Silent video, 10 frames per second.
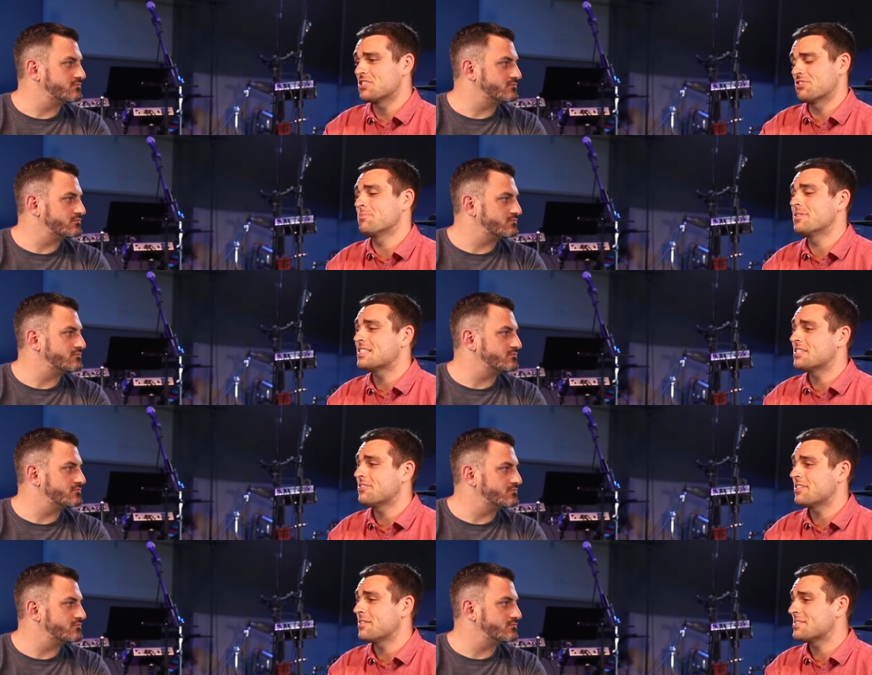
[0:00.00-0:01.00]
Speaker 1: drew me
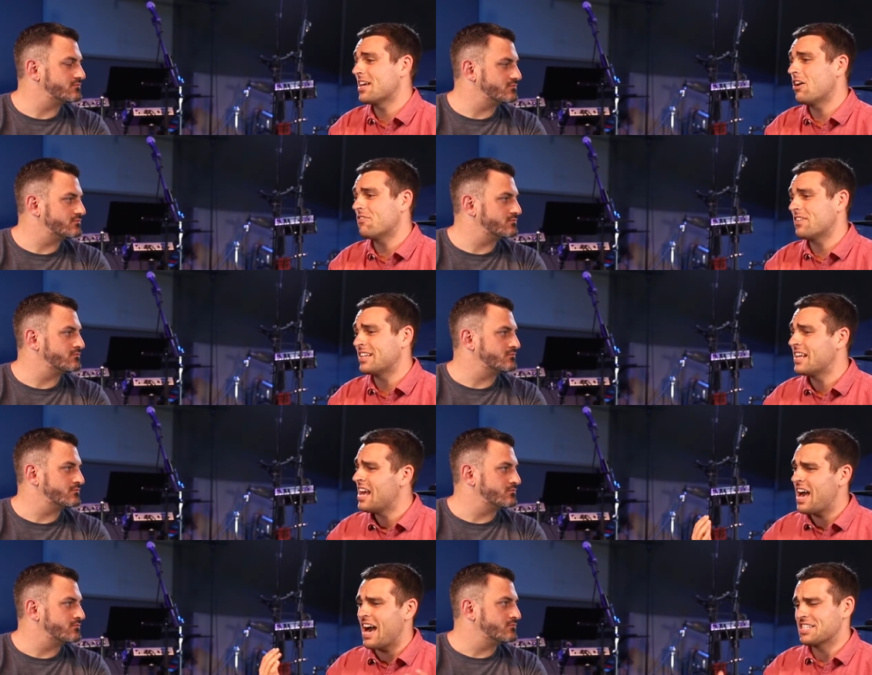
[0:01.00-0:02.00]
to Himself, and
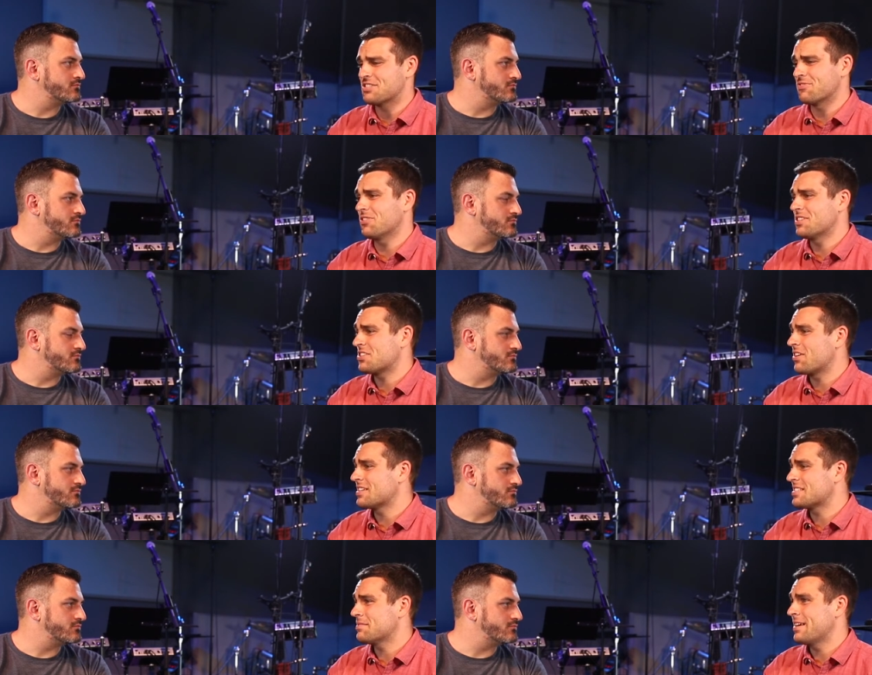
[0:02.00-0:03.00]
I just really started
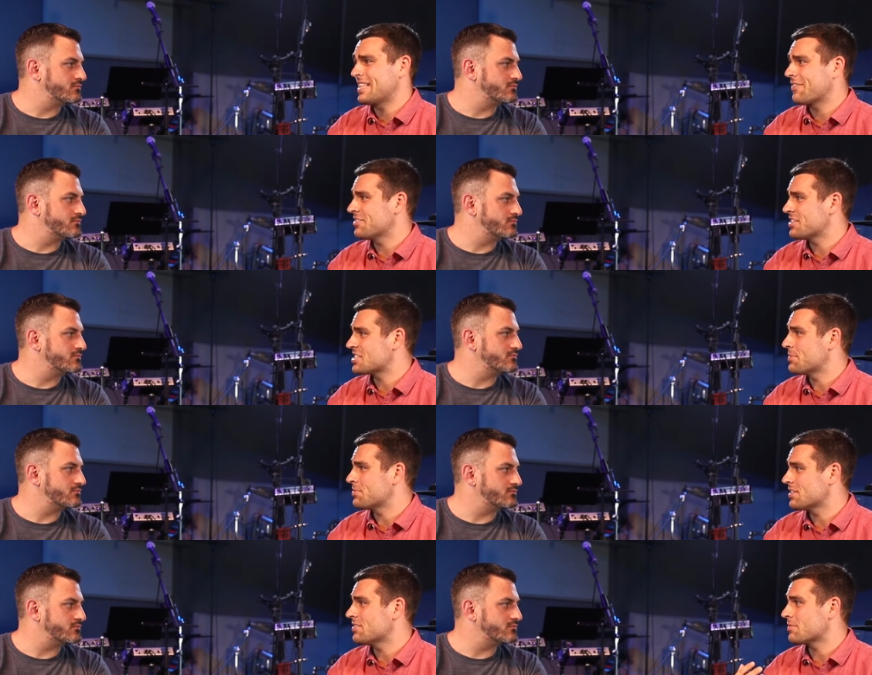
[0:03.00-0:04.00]
to make that relationship
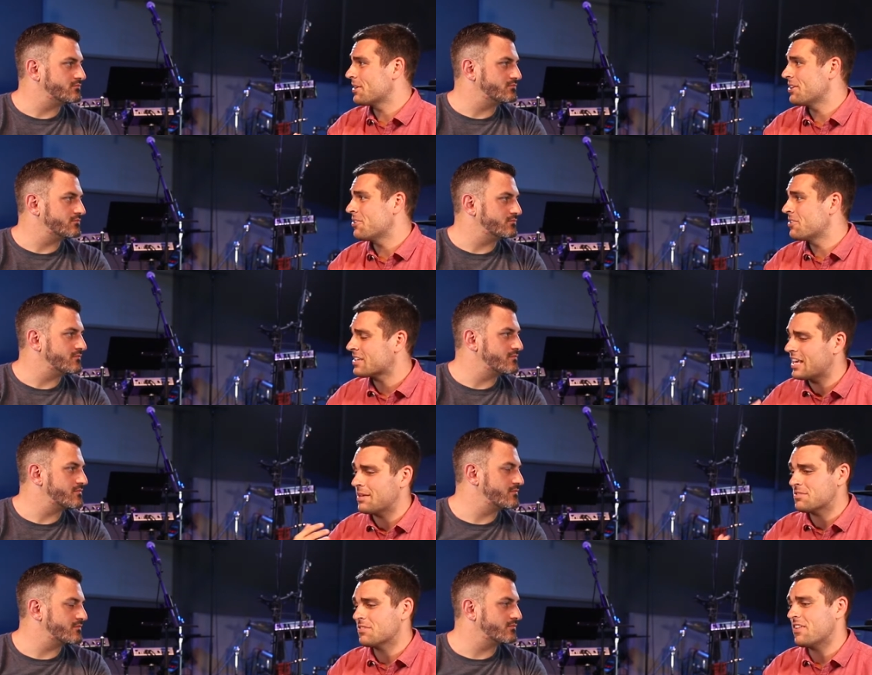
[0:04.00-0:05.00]
with the Lord my own.
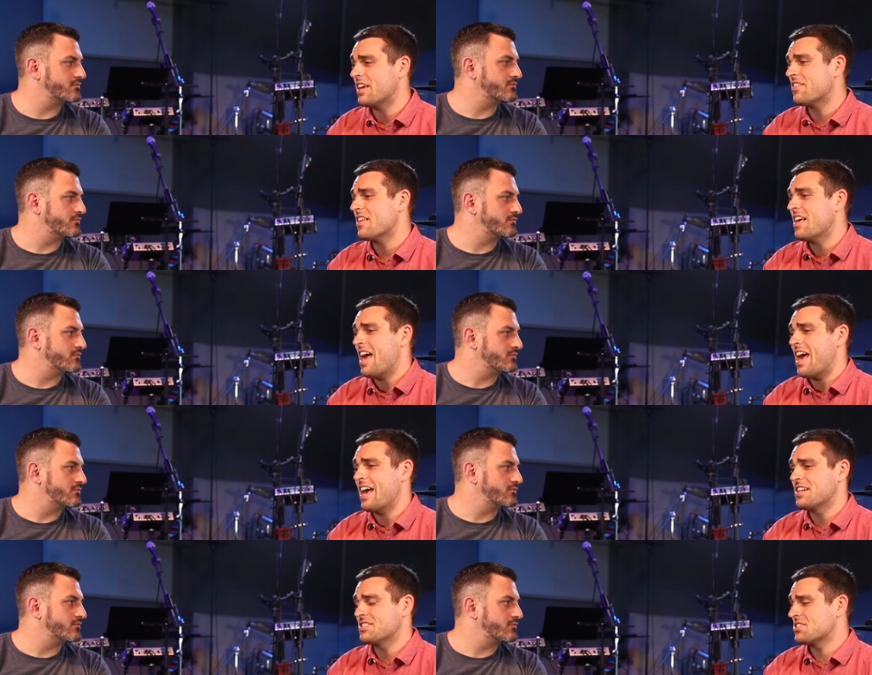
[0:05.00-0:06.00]
Came to faith
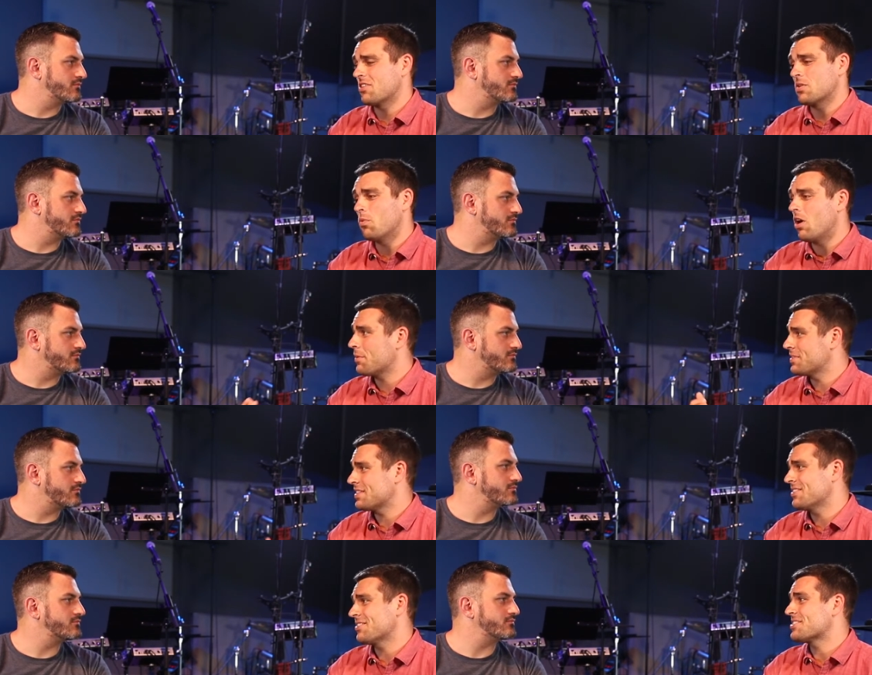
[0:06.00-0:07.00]
and just started walking with the
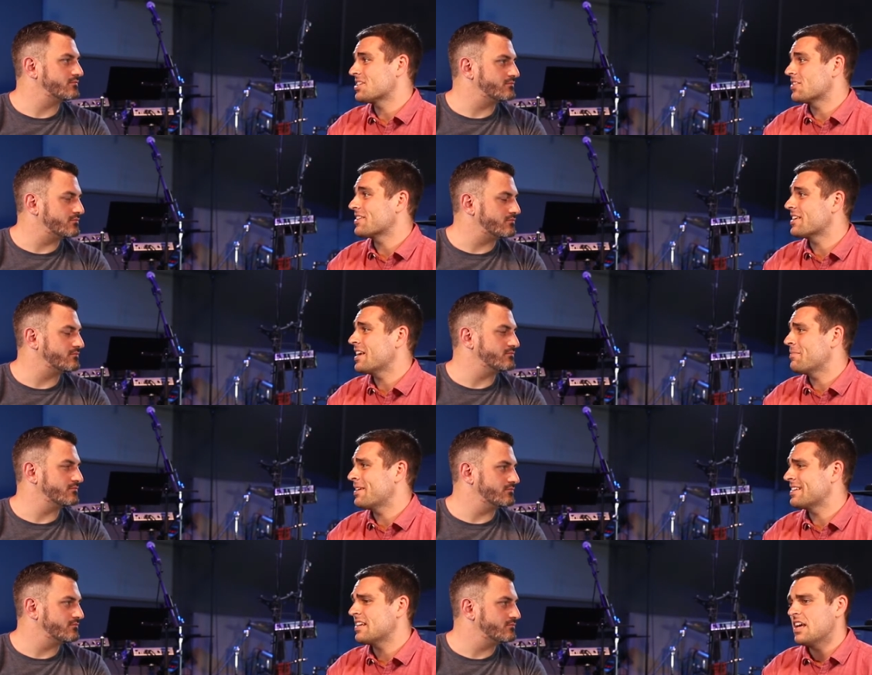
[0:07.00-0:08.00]
Lord, serving Him,
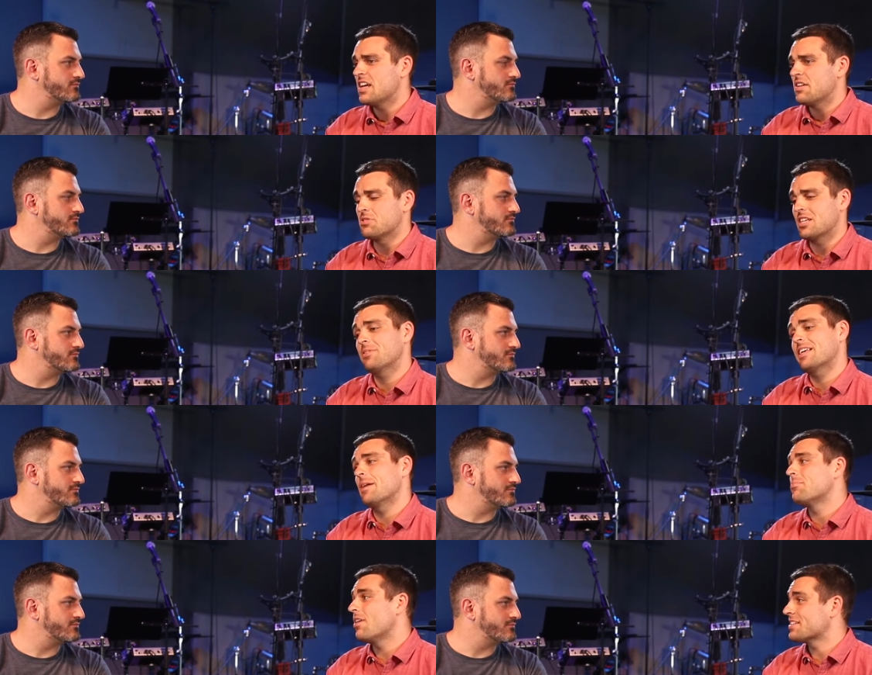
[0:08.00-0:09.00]
and was able to
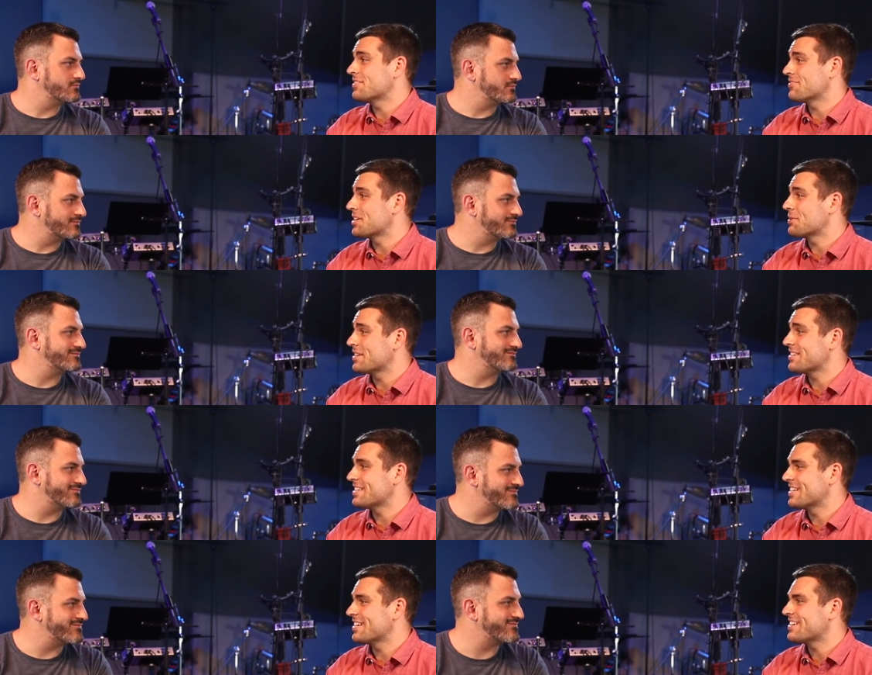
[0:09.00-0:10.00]
get plugged in really quickly
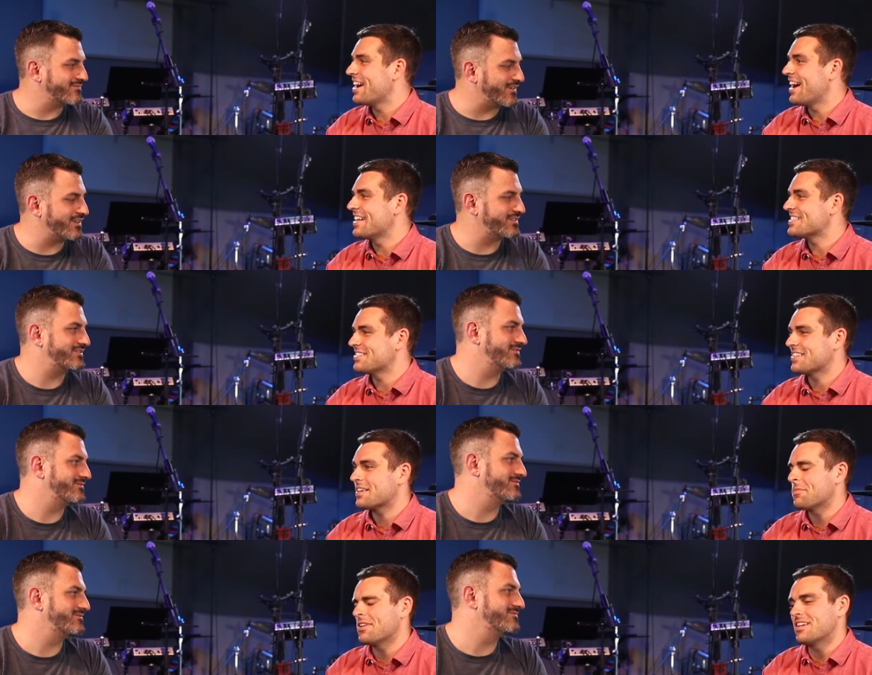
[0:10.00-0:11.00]
here uh, to the
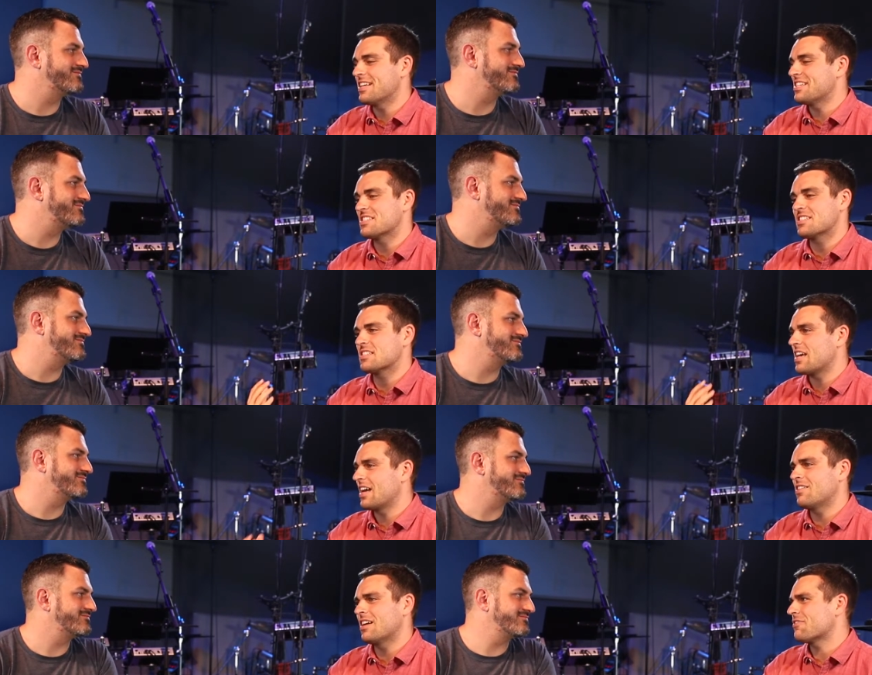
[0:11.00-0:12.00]
community. Just got
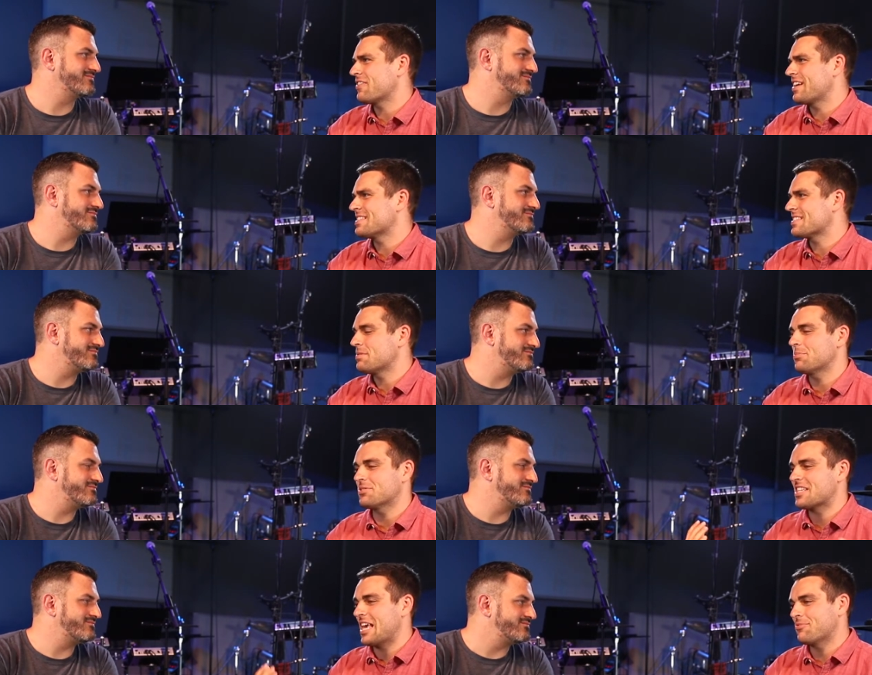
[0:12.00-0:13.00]
a lot of friends, and people
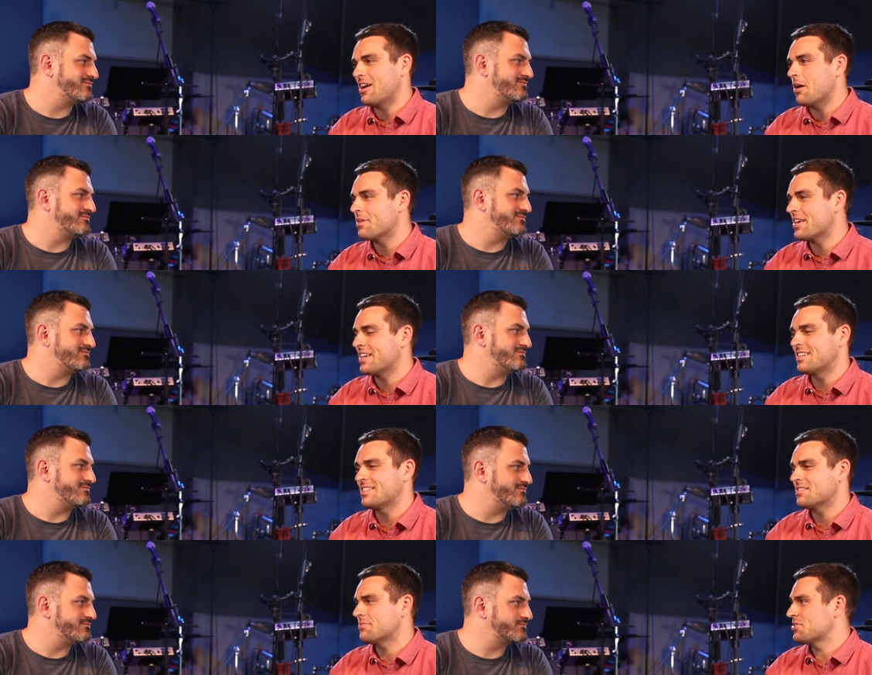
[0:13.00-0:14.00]
just came around me,
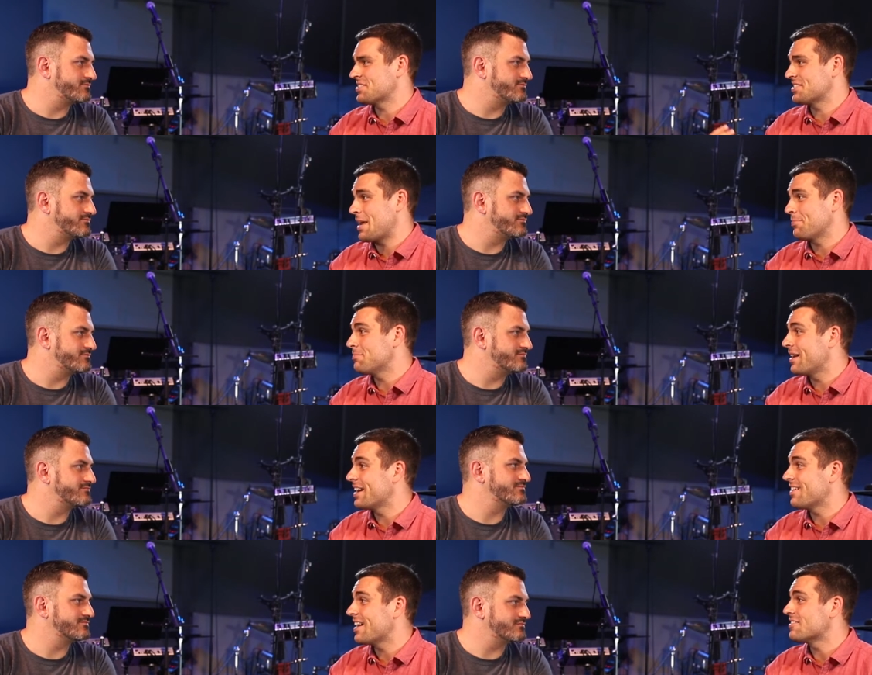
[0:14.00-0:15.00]
and was discipled by
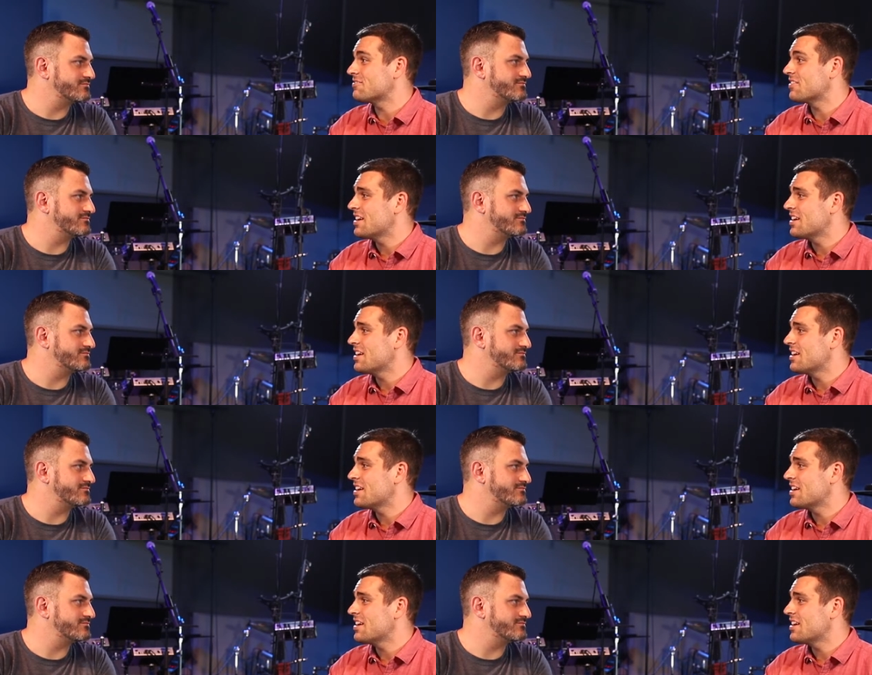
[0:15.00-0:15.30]
a lot of